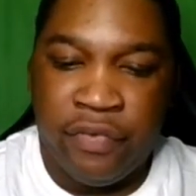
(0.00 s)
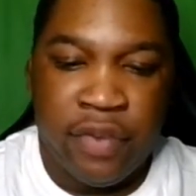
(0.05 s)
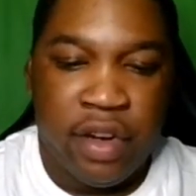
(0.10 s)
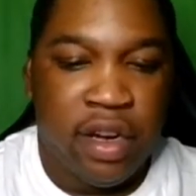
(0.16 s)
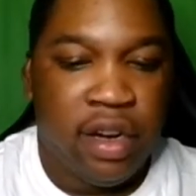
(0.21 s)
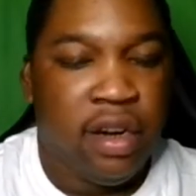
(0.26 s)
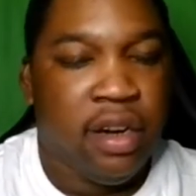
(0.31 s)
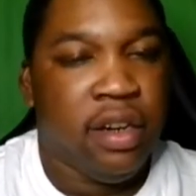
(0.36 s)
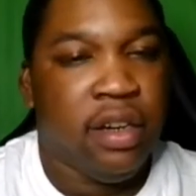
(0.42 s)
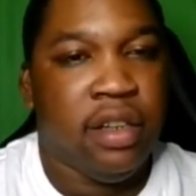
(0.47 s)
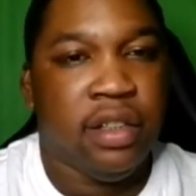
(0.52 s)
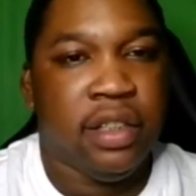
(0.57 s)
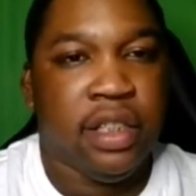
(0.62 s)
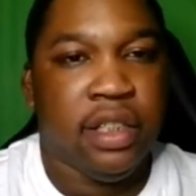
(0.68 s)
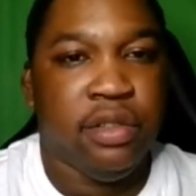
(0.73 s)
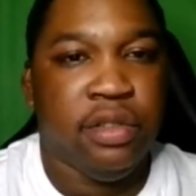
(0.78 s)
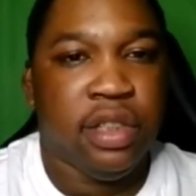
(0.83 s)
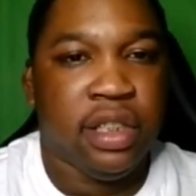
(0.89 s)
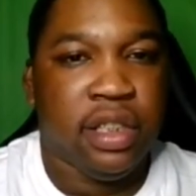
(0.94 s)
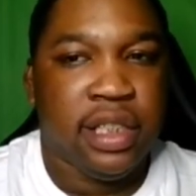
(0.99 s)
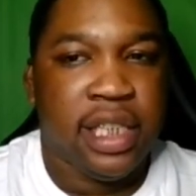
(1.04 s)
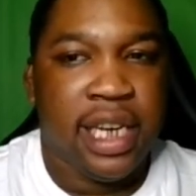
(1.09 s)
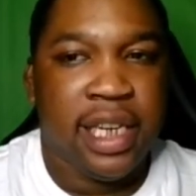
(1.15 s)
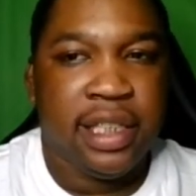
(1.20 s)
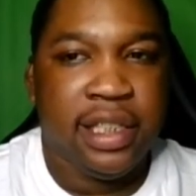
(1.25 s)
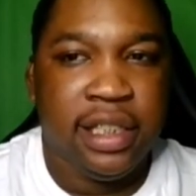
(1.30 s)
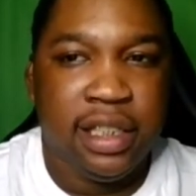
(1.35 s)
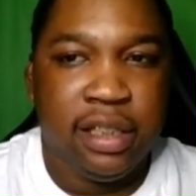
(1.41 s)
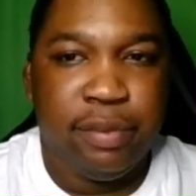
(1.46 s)
Uh, the Houston
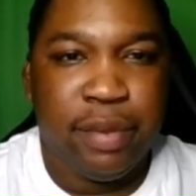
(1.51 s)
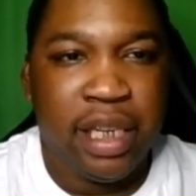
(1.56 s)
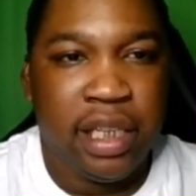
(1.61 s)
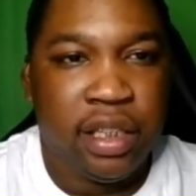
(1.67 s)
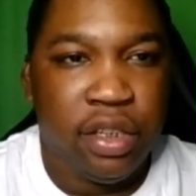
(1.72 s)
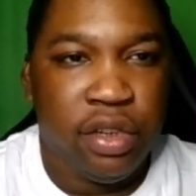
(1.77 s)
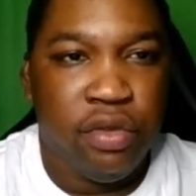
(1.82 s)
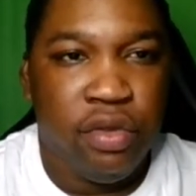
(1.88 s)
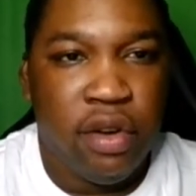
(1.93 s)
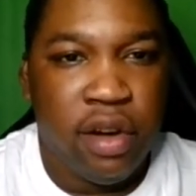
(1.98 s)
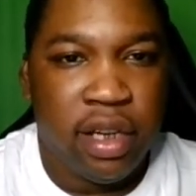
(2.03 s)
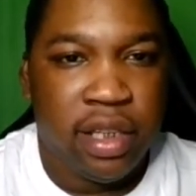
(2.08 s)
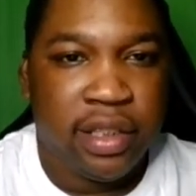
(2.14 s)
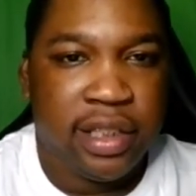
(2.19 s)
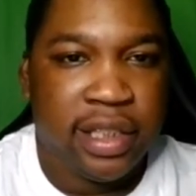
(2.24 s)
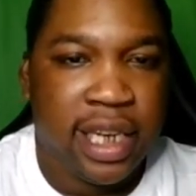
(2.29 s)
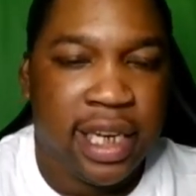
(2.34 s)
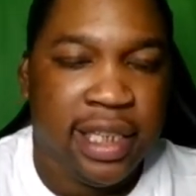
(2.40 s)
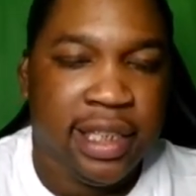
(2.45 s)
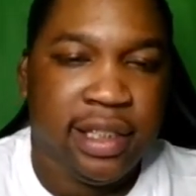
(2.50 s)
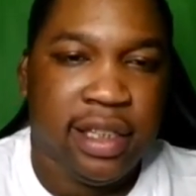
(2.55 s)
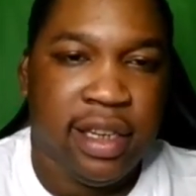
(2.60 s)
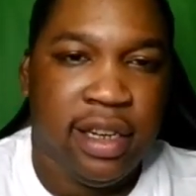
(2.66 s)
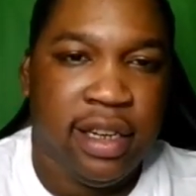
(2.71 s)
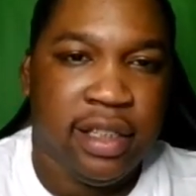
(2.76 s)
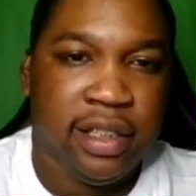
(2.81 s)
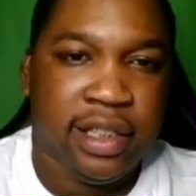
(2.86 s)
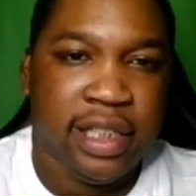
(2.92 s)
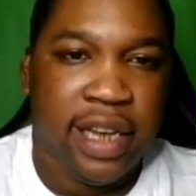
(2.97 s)
Texans beat the New Orleans Saints
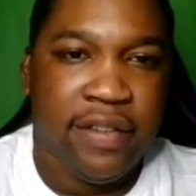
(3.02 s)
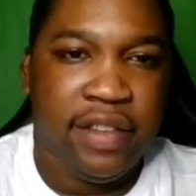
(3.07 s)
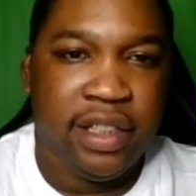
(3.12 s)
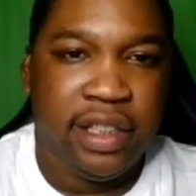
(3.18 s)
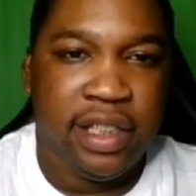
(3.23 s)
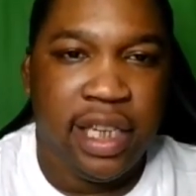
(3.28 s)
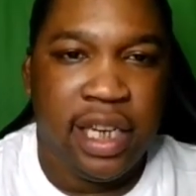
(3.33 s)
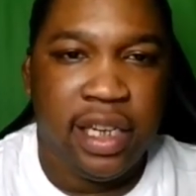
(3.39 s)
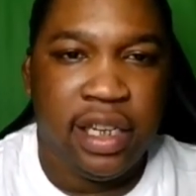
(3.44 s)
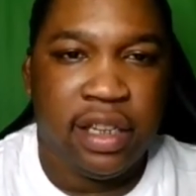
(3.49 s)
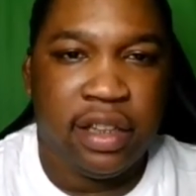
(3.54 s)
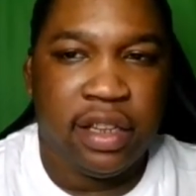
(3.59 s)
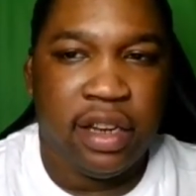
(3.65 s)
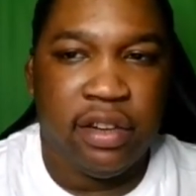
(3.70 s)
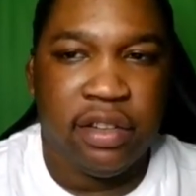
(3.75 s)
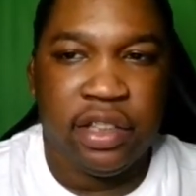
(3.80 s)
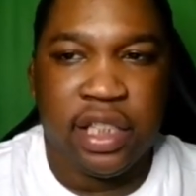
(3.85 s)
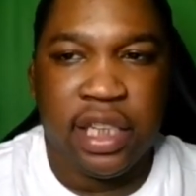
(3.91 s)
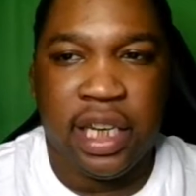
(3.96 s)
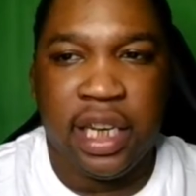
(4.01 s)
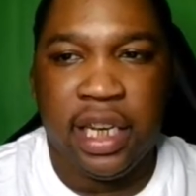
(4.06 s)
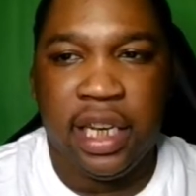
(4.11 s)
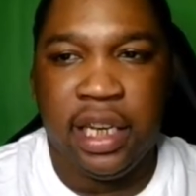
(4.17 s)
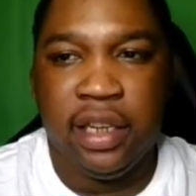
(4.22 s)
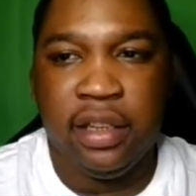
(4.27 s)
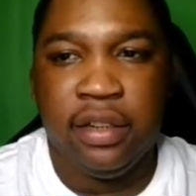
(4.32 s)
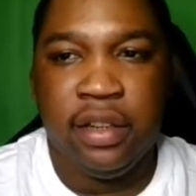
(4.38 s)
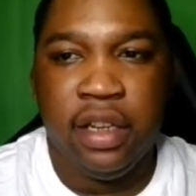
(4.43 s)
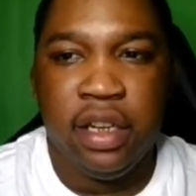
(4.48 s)
uh, 17 to
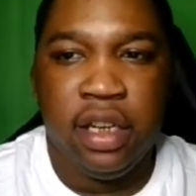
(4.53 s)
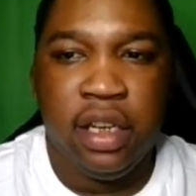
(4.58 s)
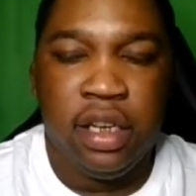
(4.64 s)
13.